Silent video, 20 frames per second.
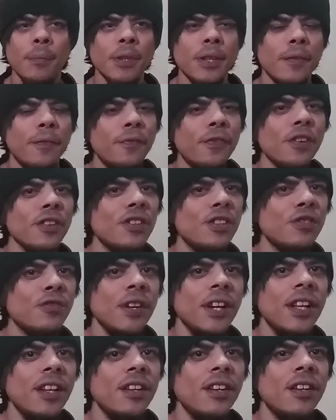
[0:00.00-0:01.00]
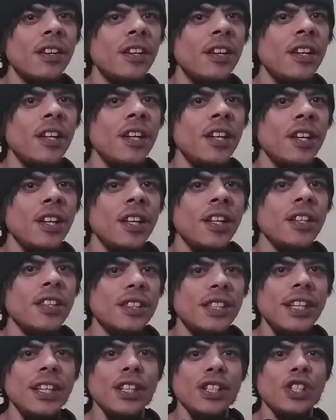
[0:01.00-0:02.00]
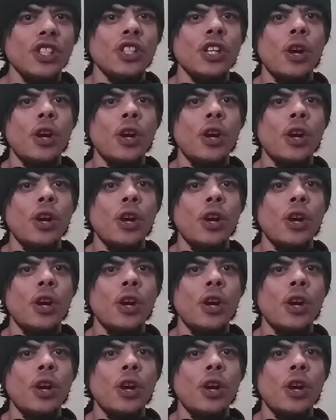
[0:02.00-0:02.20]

But the first trailer didn't